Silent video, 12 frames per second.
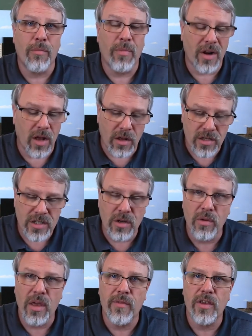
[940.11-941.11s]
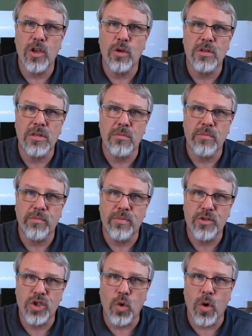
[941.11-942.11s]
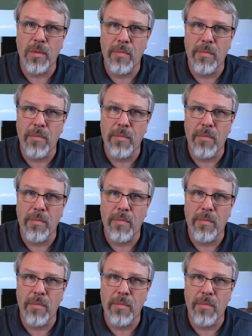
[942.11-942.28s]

but also giving you some short